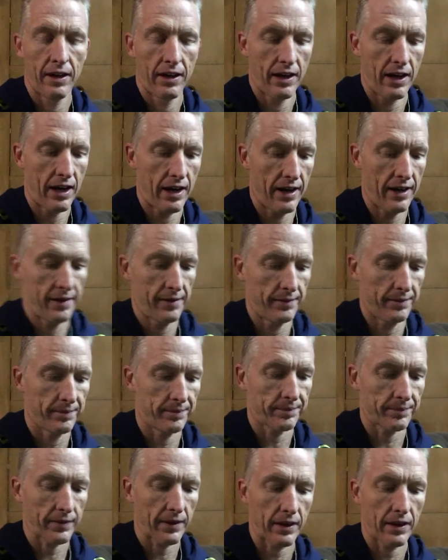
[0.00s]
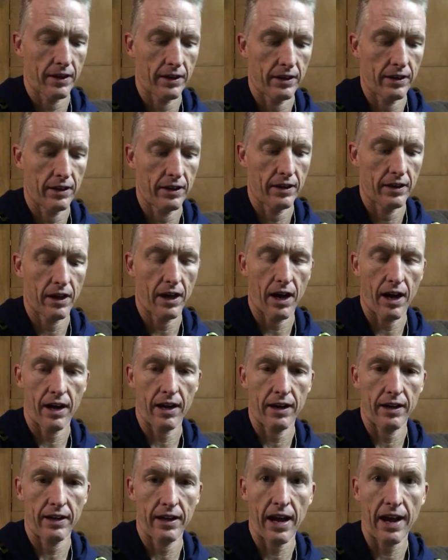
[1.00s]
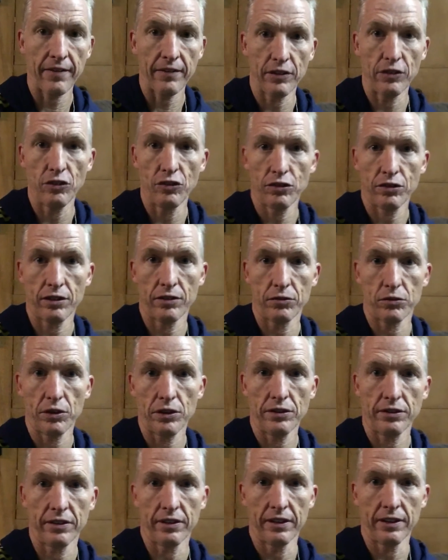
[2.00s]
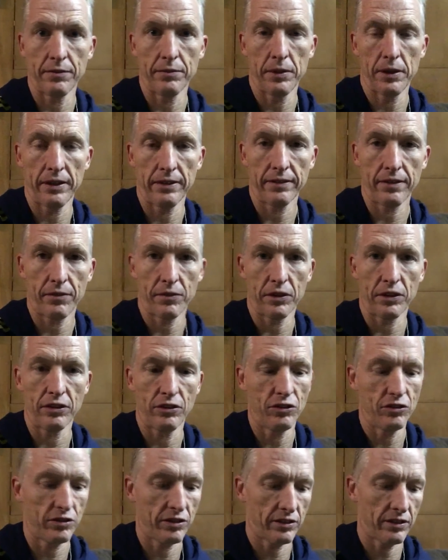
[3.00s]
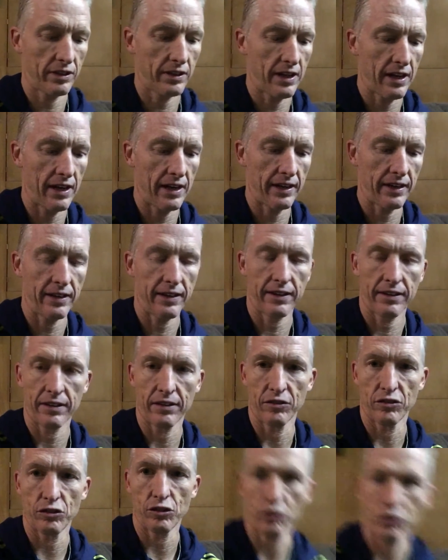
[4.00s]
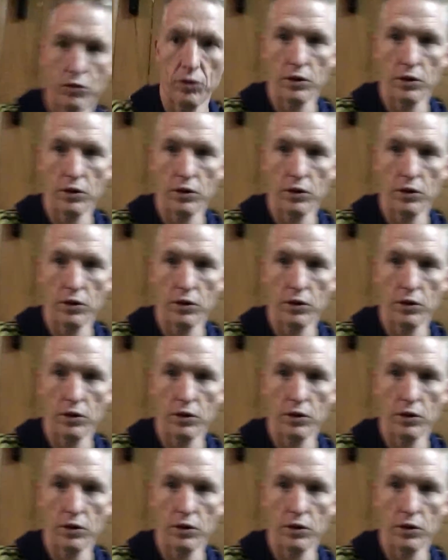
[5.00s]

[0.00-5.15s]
Um, I haven't used it recently, but I'm going to use it today and show you